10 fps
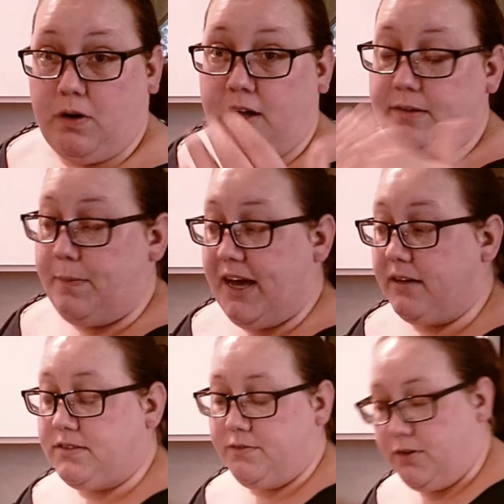on the
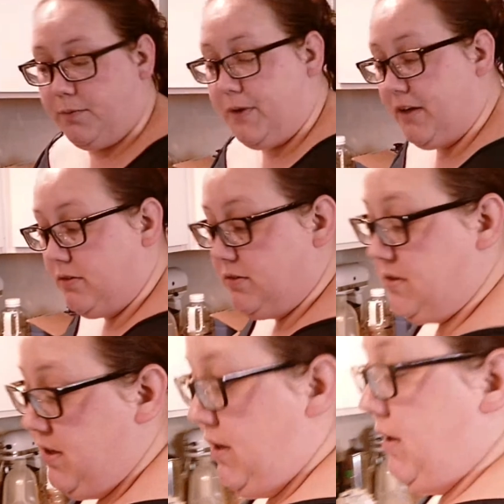backs of your
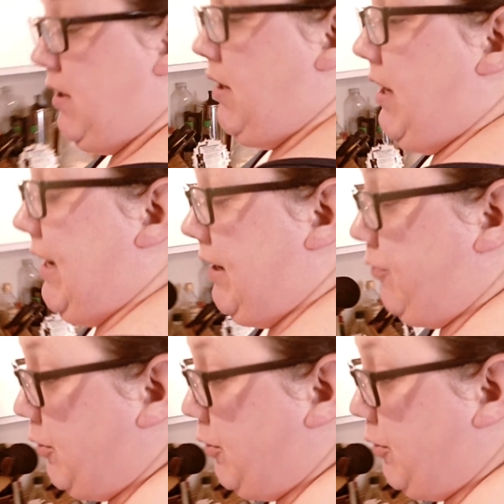petals. If your